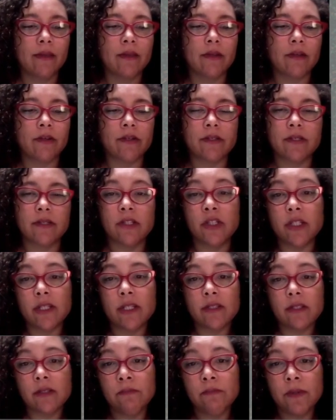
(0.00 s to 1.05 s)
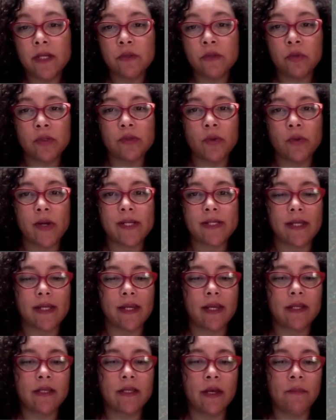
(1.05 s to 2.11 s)
There's the Jesus beads, which was a
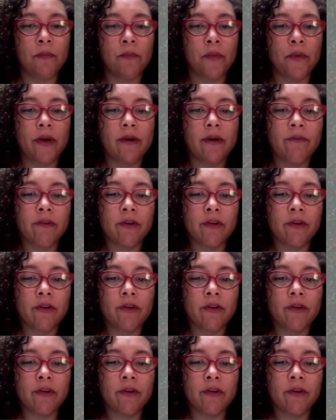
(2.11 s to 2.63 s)
contemporary